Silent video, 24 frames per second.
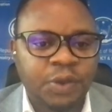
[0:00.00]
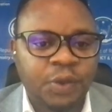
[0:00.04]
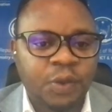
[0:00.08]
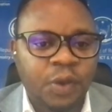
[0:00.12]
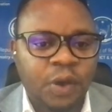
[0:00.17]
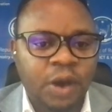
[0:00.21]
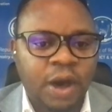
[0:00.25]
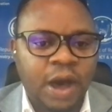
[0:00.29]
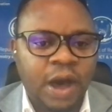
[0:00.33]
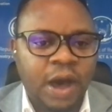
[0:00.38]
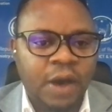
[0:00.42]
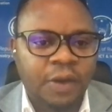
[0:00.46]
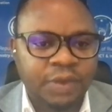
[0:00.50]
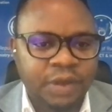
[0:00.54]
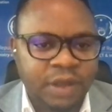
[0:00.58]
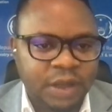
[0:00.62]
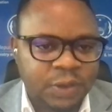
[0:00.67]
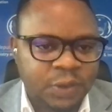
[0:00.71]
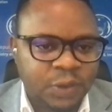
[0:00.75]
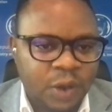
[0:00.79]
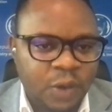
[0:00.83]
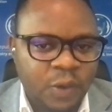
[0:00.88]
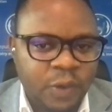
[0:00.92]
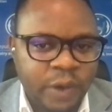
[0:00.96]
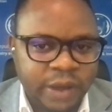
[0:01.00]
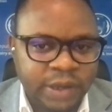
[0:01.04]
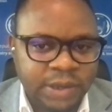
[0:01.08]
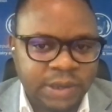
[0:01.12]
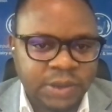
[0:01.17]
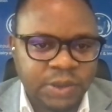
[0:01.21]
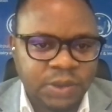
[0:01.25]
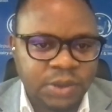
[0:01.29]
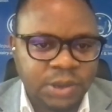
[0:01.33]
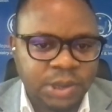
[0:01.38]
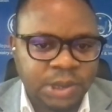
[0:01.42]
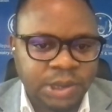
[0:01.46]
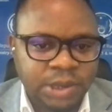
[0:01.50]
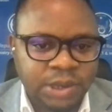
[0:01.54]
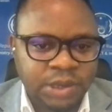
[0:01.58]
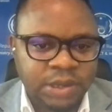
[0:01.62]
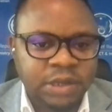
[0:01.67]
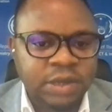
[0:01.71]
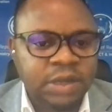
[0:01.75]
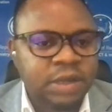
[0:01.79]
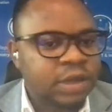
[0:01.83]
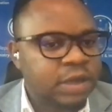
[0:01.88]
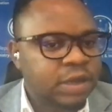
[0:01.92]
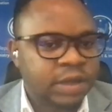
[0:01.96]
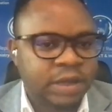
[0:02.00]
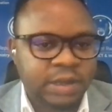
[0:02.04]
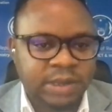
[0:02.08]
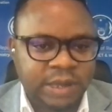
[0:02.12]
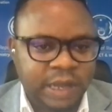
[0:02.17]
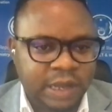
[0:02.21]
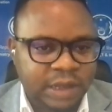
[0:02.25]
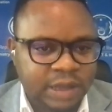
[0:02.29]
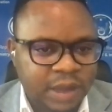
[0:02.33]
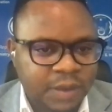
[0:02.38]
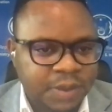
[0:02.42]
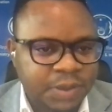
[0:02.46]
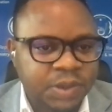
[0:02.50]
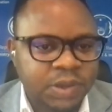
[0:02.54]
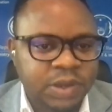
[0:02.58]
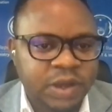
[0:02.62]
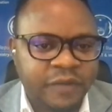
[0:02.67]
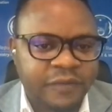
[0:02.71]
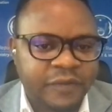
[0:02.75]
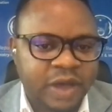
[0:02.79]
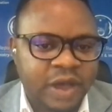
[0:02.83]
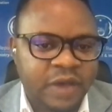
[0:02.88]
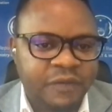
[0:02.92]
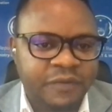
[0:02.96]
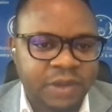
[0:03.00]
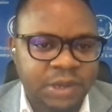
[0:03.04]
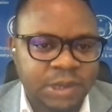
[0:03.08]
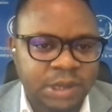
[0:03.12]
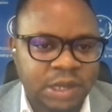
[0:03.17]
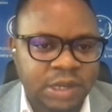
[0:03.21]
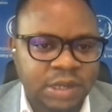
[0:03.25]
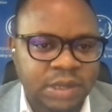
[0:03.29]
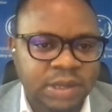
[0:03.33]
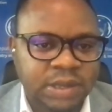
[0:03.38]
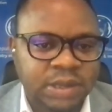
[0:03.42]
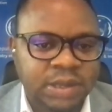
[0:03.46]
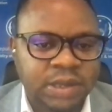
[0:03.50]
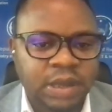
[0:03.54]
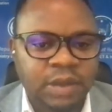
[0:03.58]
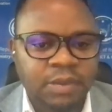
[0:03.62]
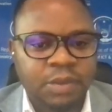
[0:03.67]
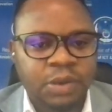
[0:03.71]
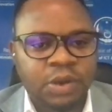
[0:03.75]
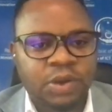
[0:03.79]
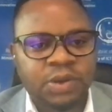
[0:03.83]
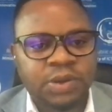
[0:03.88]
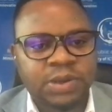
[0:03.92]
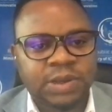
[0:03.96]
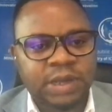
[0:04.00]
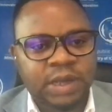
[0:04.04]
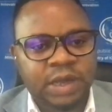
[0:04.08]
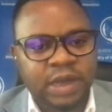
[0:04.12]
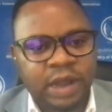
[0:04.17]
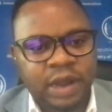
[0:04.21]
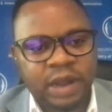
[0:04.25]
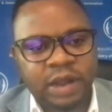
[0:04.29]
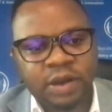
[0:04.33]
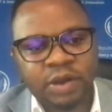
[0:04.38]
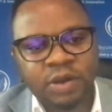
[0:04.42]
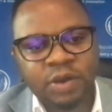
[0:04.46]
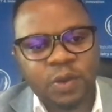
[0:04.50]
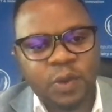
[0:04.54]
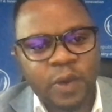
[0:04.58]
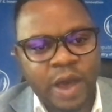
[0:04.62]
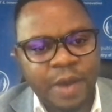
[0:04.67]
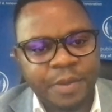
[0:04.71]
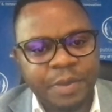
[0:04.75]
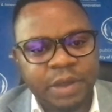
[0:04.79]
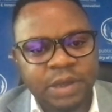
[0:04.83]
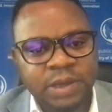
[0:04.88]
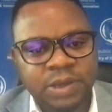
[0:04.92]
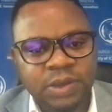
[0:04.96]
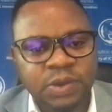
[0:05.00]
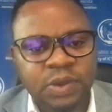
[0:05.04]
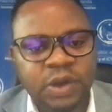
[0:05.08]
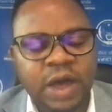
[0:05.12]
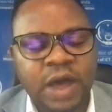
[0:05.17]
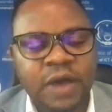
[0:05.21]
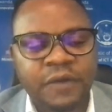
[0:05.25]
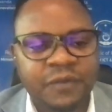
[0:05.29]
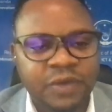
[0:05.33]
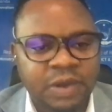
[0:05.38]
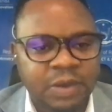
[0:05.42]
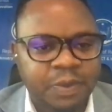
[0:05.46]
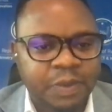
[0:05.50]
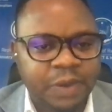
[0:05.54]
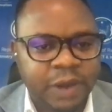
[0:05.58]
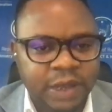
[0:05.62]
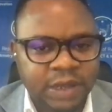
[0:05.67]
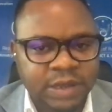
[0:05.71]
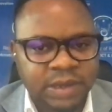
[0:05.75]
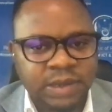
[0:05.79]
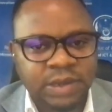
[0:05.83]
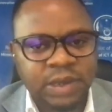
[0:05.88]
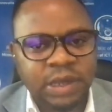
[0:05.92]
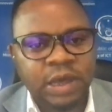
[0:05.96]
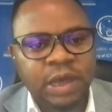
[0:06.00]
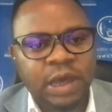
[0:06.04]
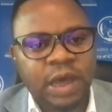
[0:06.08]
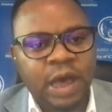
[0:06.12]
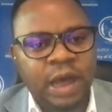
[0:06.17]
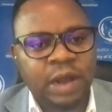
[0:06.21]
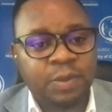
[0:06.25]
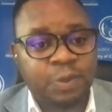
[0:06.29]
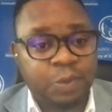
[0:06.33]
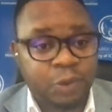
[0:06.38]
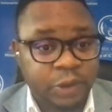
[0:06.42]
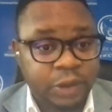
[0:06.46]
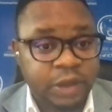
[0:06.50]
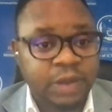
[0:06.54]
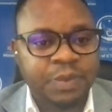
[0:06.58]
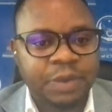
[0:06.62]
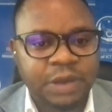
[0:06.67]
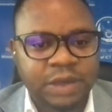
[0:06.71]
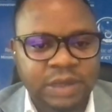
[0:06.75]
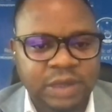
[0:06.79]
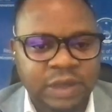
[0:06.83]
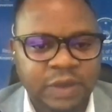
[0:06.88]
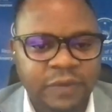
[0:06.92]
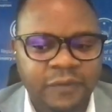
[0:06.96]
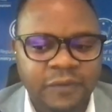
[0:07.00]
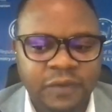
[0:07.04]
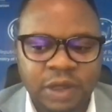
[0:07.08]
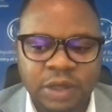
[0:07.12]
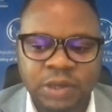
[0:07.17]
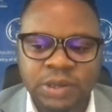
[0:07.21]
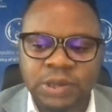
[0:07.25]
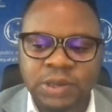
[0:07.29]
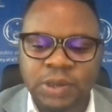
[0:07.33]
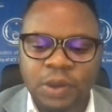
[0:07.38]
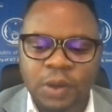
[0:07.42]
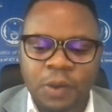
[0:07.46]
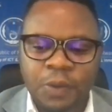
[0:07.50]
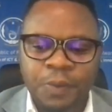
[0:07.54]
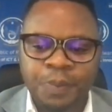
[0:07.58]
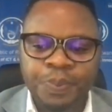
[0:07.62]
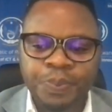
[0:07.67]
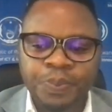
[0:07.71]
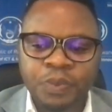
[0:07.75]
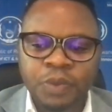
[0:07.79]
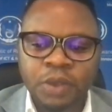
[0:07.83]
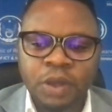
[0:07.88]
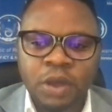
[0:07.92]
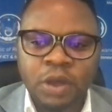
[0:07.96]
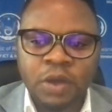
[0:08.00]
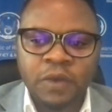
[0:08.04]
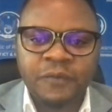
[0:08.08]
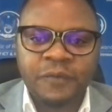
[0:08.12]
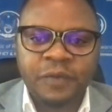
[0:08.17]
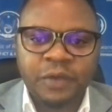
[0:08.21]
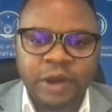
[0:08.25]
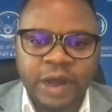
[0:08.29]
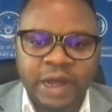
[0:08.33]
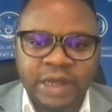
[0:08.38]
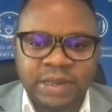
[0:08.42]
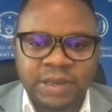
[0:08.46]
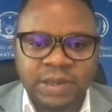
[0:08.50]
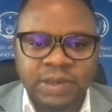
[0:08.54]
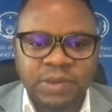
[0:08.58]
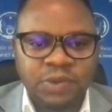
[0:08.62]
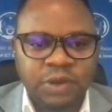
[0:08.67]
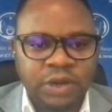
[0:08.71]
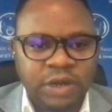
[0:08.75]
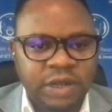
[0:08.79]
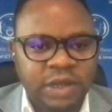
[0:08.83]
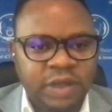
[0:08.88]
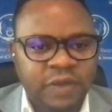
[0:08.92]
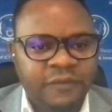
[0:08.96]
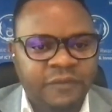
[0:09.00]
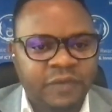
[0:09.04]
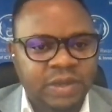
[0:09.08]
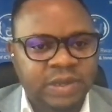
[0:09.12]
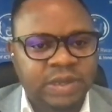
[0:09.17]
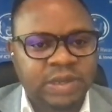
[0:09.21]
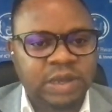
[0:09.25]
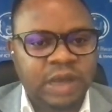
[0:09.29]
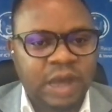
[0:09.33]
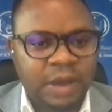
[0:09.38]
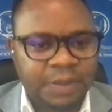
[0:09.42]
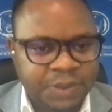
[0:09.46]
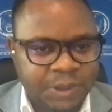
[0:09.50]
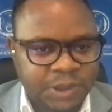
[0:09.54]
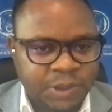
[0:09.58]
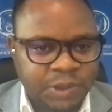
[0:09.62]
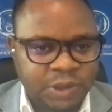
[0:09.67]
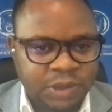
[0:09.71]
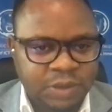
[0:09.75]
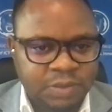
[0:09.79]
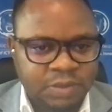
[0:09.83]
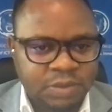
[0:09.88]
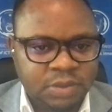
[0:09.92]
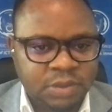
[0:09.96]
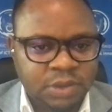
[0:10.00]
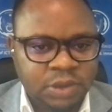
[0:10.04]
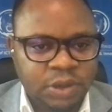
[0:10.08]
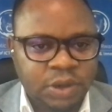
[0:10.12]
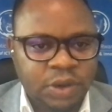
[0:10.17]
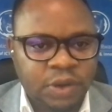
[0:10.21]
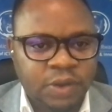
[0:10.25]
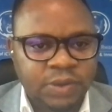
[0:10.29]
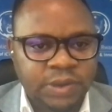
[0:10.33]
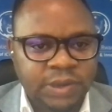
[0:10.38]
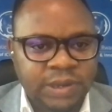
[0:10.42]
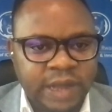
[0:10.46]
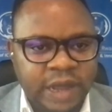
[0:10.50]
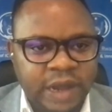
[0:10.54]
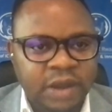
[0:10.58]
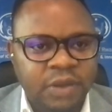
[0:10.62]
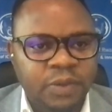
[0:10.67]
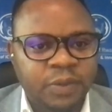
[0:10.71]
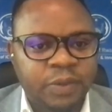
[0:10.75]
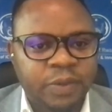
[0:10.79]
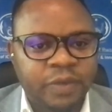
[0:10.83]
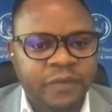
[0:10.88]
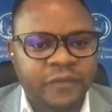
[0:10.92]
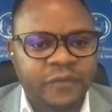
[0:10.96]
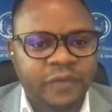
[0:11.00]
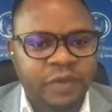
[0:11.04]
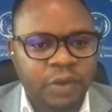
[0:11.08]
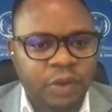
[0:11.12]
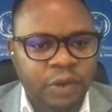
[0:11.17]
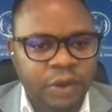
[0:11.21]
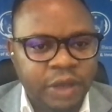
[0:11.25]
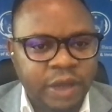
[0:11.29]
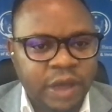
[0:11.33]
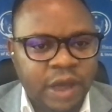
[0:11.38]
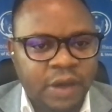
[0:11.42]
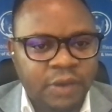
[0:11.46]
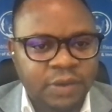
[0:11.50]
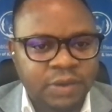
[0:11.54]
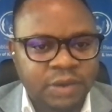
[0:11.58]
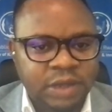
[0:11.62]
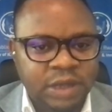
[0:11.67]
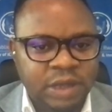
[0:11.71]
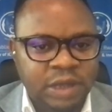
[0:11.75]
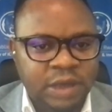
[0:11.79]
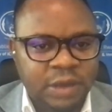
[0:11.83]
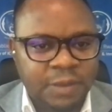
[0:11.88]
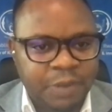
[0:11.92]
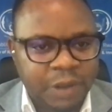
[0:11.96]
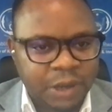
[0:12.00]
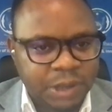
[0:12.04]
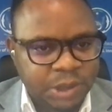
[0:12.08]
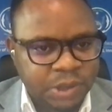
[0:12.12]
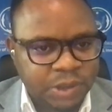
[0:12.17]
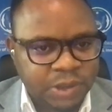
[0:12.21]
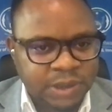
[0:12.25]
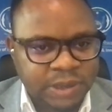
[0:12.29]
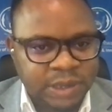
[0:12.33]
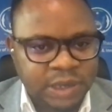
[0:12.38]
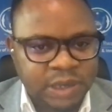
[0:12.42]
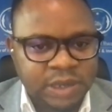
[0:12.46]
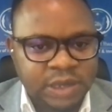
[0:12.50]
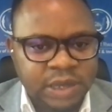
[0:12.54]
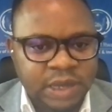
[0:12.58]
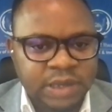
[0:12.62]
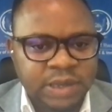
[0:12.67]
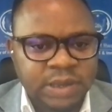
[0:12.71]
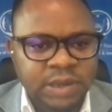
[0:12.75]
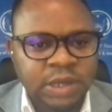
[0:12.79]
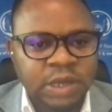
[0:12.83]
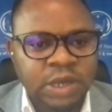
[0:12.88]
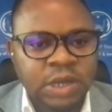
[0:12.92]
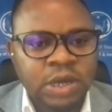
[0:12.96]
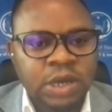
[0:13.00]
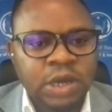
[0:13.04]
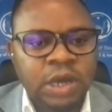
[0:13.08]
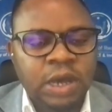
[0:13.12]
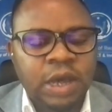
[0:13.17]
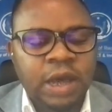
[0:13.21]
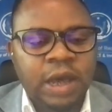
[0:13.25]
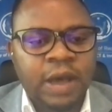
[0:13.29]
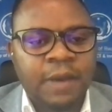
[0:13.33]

then you go out there to acquire a solution, the startups will never have a chance, because the kind of requirements you have in place are prohibitive. And so for us, it's really investing upstream, you know, starting with rolling out incubation centers,